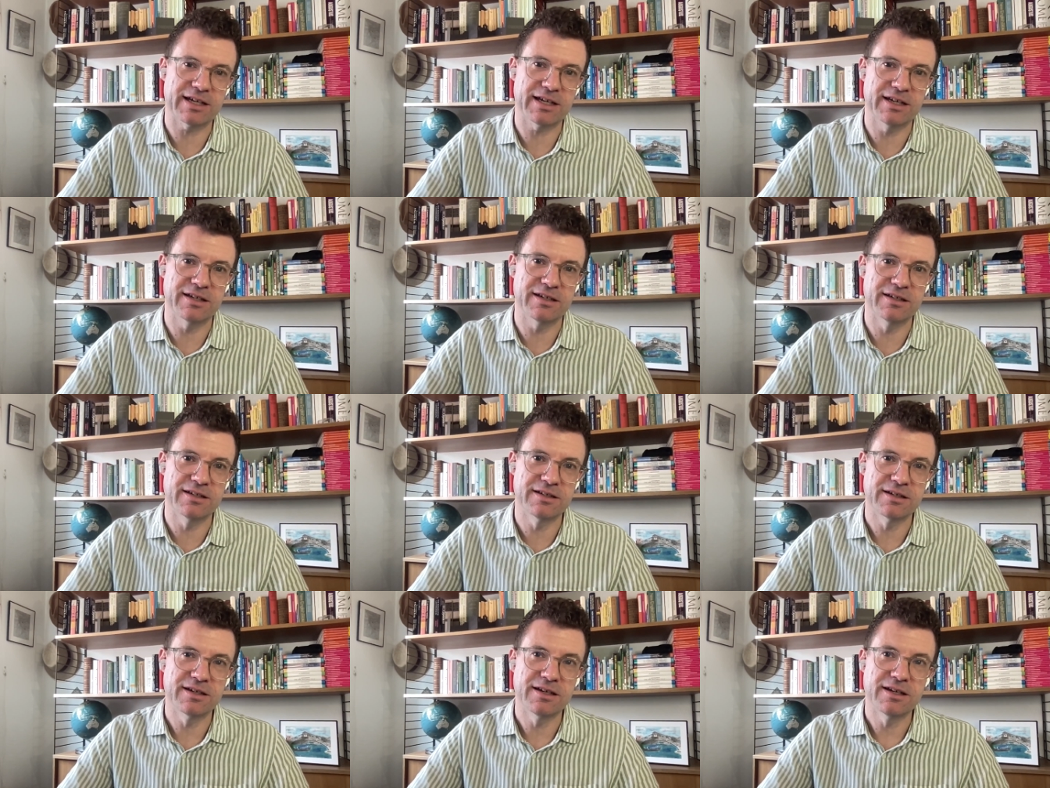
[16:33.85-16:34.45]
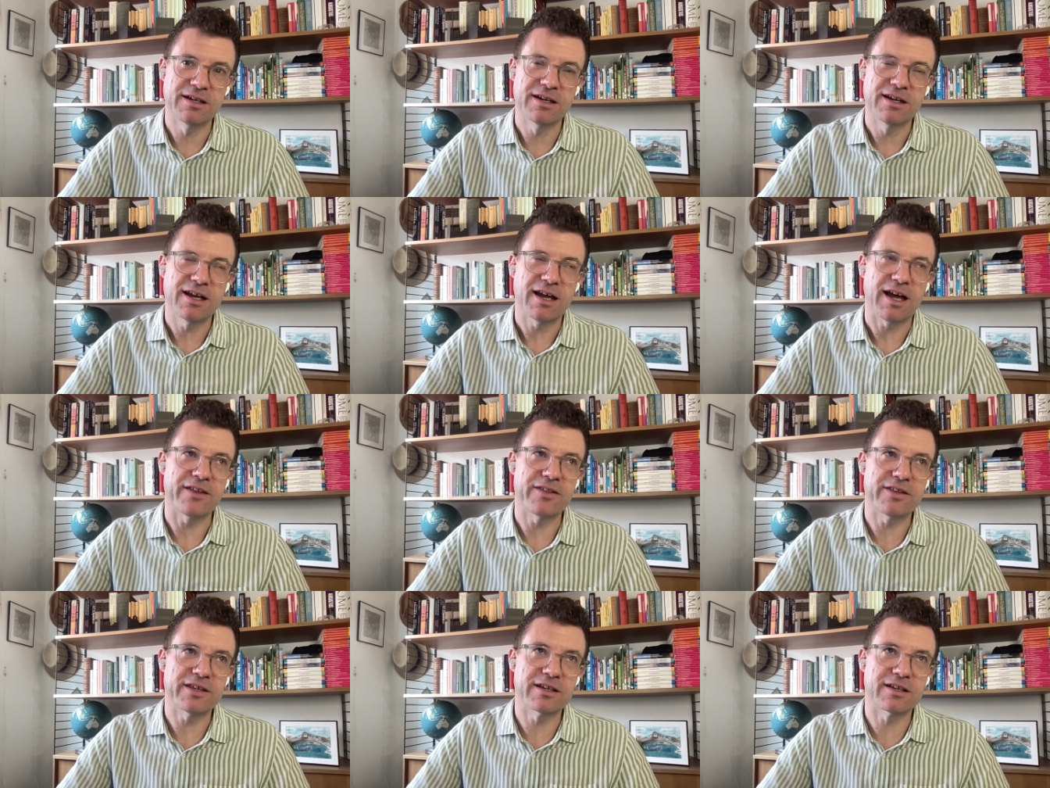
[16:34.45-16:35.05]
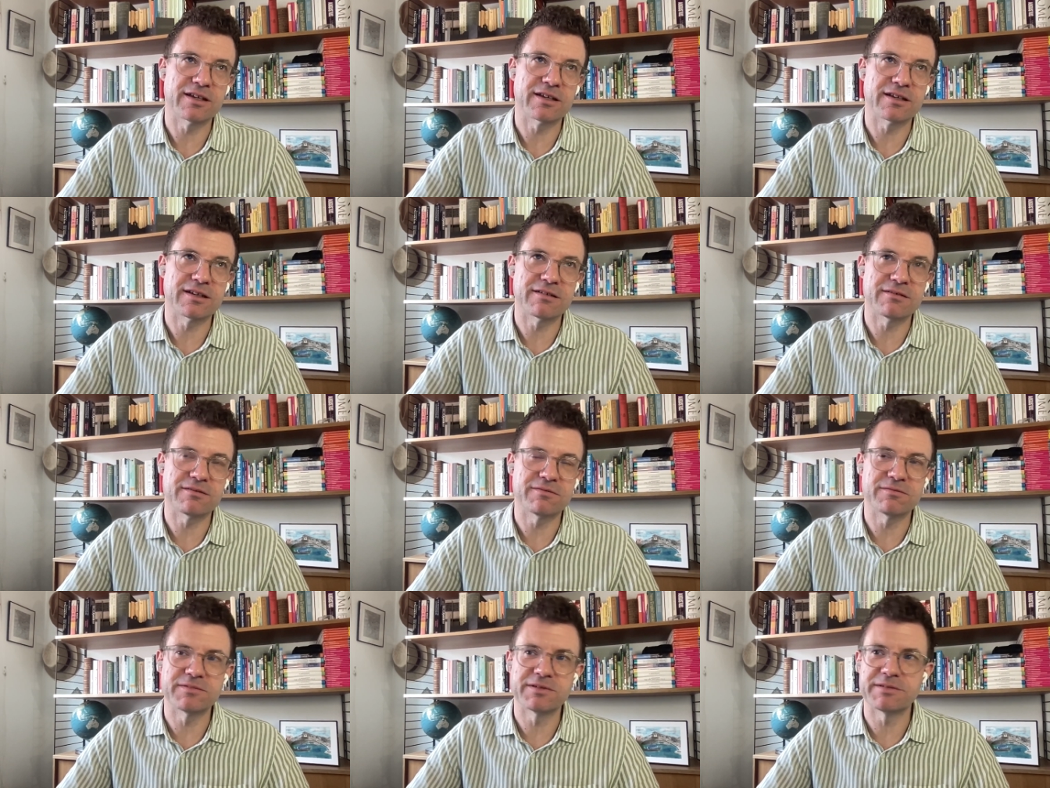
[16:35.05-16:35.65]
And I think
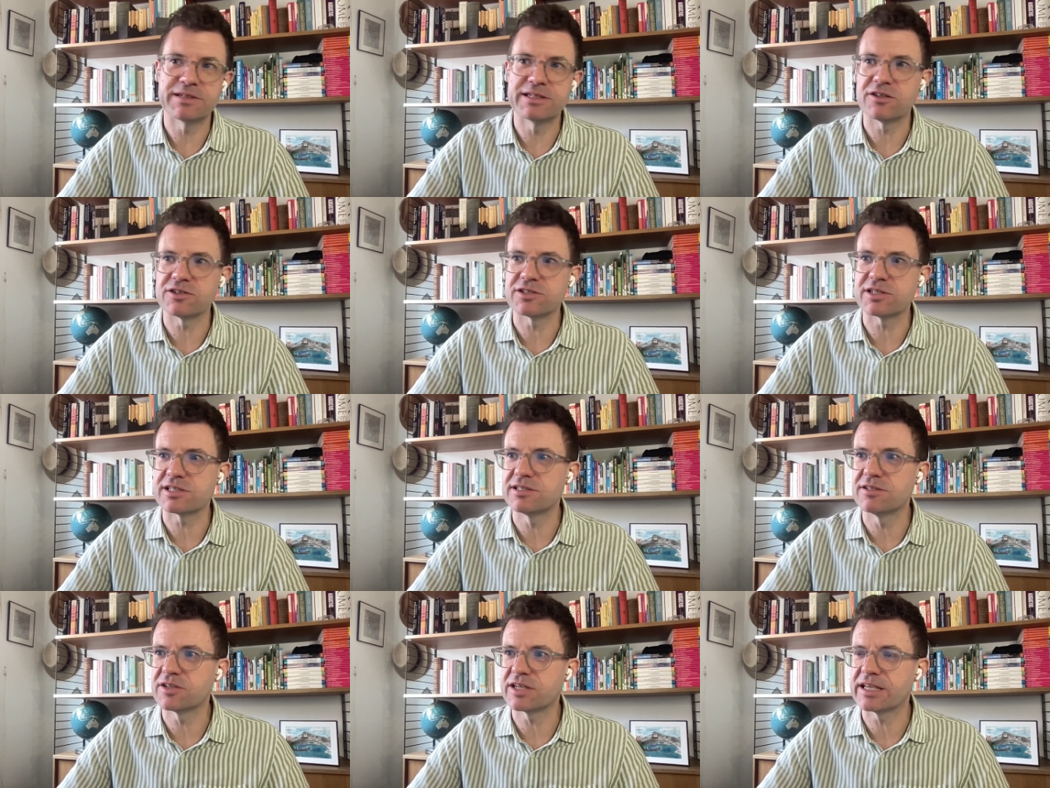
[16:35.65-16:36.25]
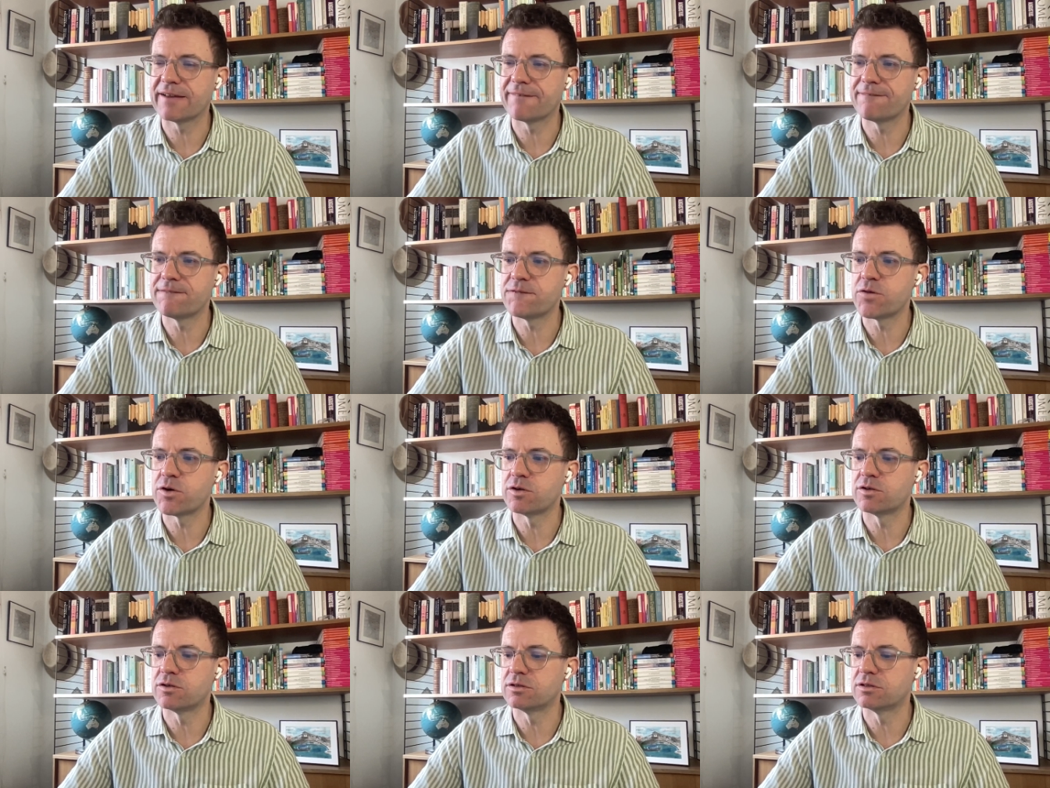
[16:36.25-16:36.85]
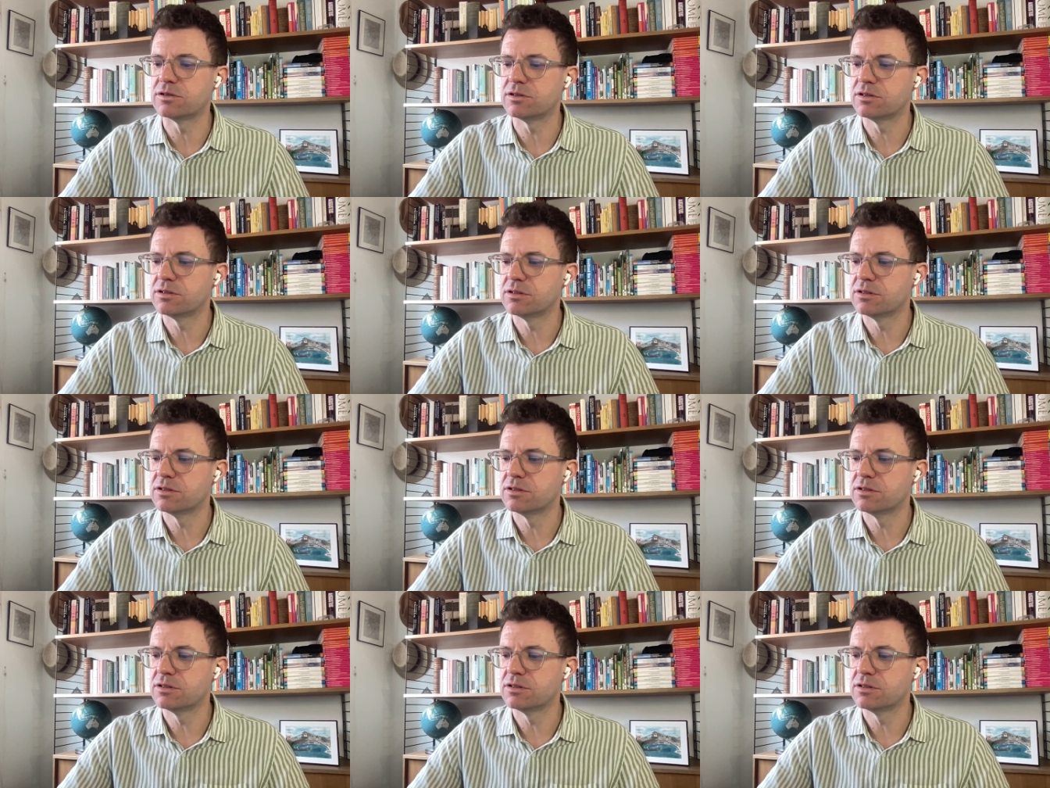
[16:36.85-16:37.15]
we're not just looking for